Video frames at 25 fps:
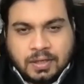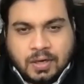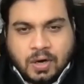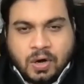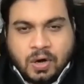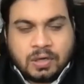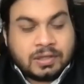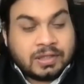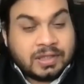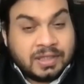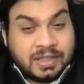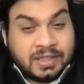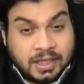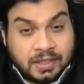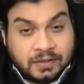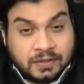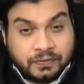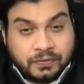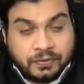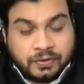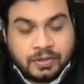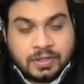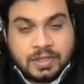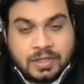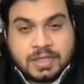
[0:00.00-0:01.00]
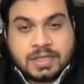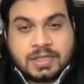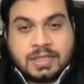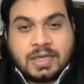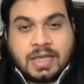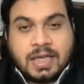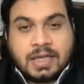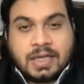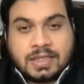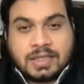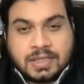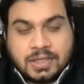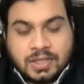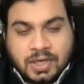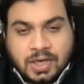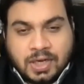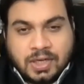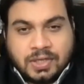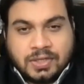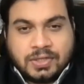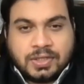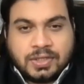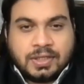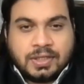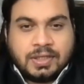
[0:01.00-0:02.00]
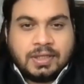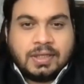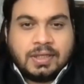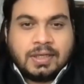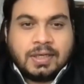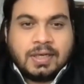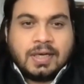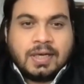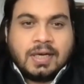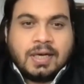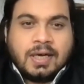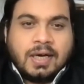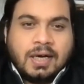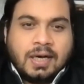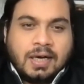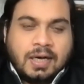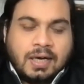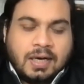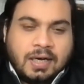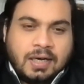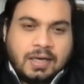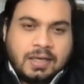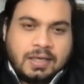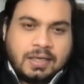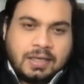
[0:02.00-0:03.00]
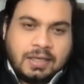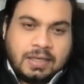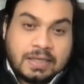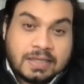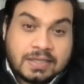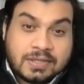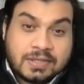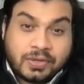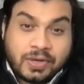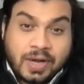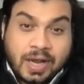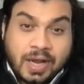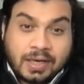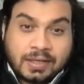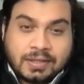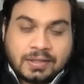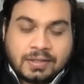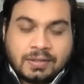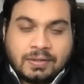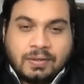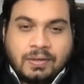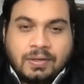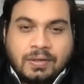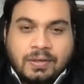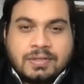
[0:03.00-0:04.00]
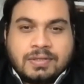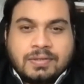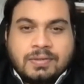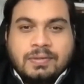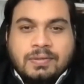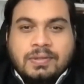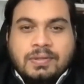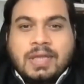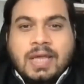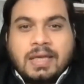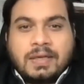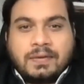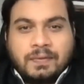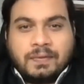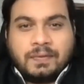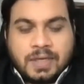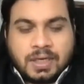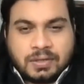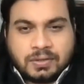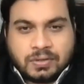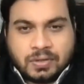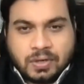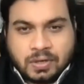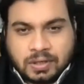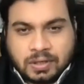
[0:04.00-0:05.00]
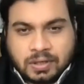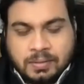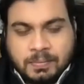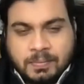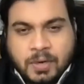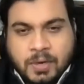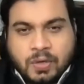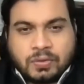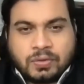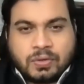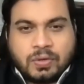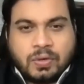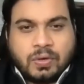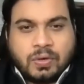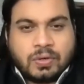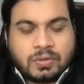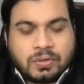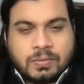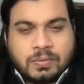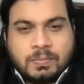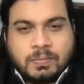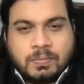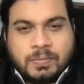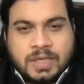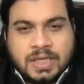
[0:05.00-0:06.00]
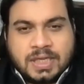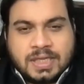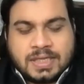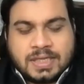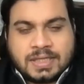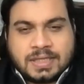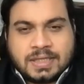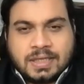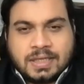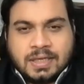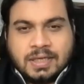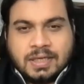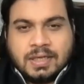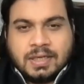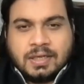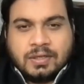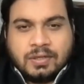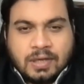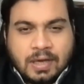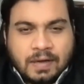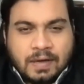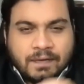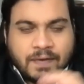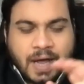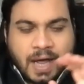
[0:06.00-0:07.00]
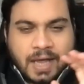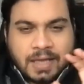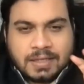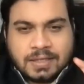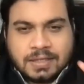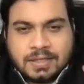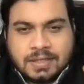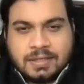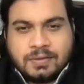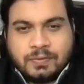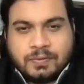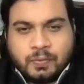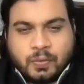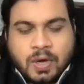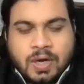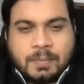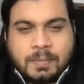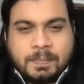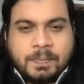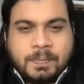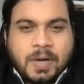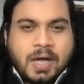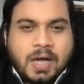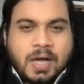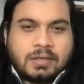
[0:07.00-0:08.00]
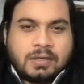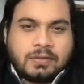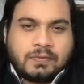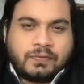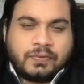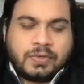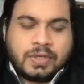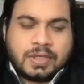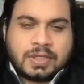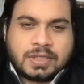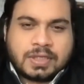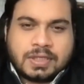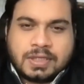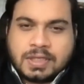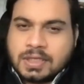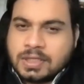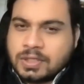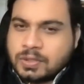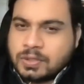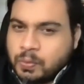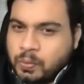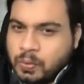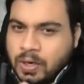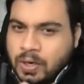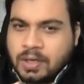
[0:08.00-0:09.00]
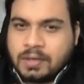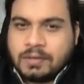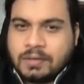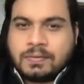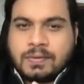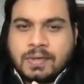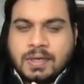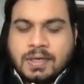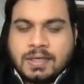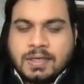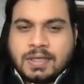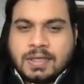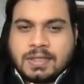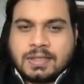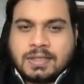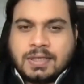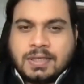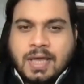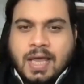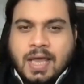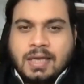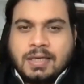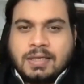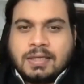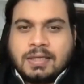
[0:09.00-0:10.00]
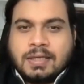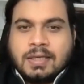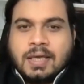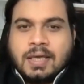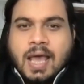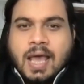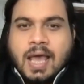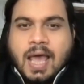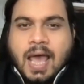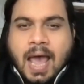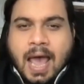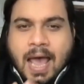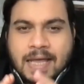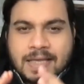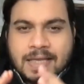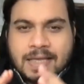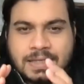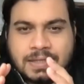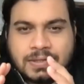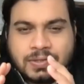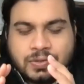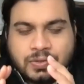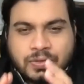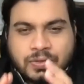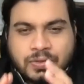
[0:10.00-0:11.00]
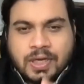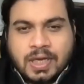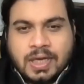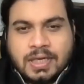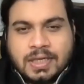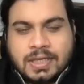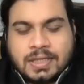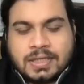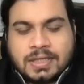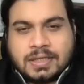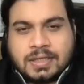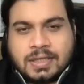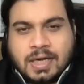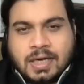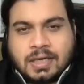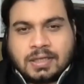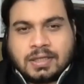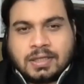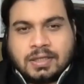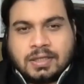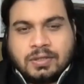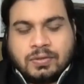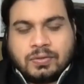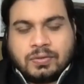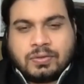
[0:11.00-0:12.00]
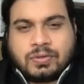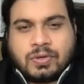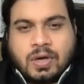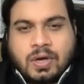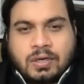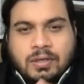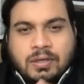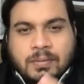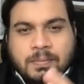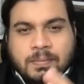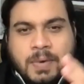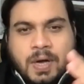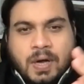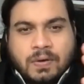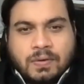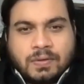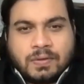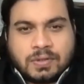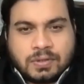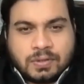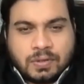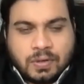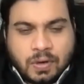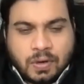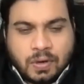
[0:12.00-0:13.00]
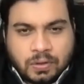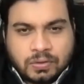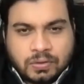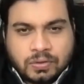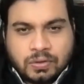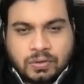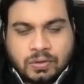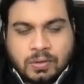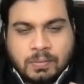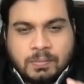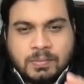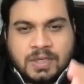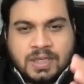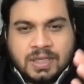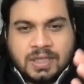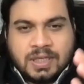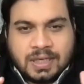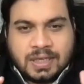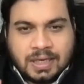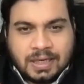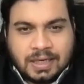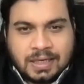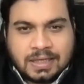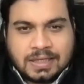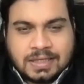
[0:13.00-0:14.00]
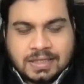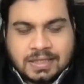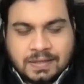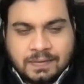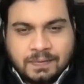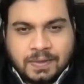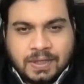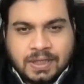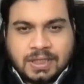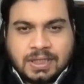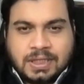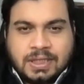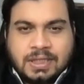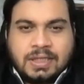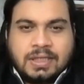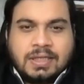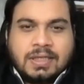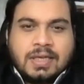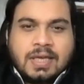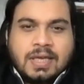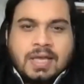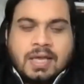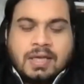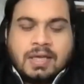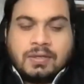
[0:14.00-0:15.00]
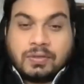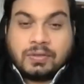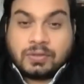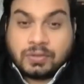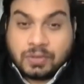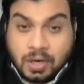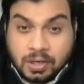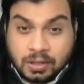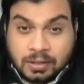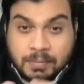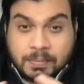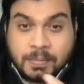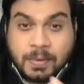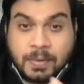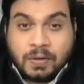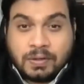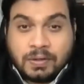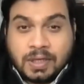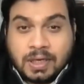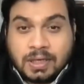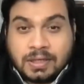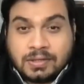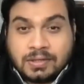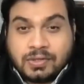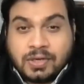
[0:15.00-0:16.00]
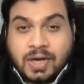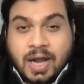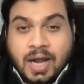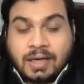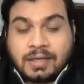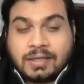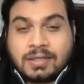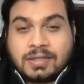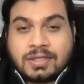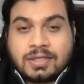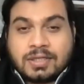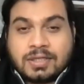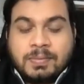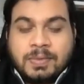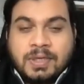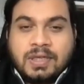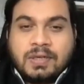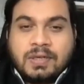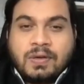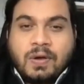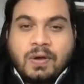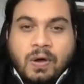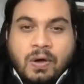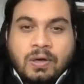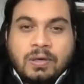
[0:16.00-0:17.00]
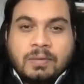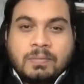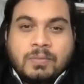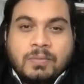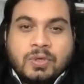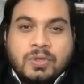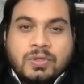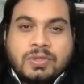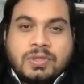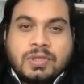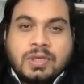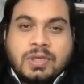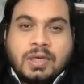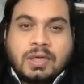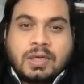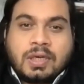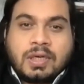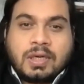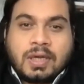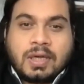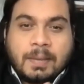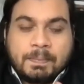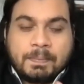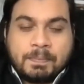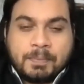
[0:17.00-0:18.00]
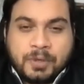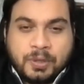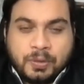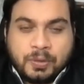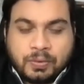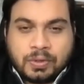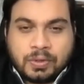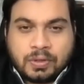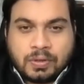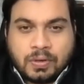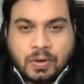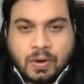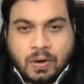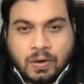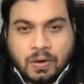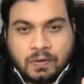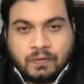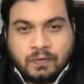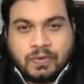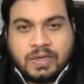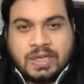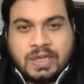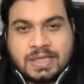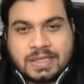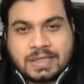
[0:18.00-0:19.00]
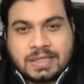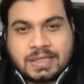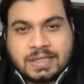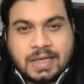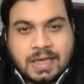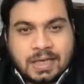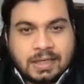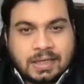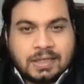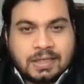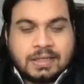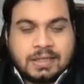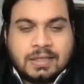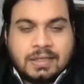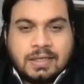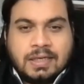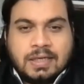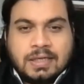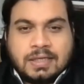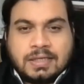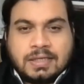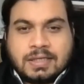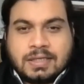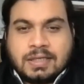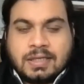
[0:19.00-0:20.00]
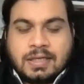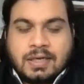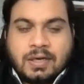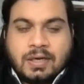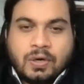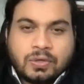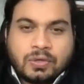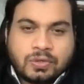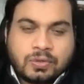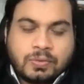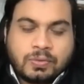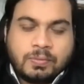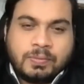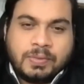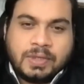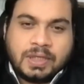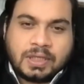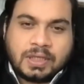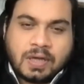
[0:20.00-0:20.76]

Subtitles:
alternate fuels like CNG? In tractor also, like we are talking about automobiles. You have answered one part of it. Just want to understand, has it really started? You talked about autonomy, connectivity. You talked about that tractors being almost a computer on wheels, like its automobile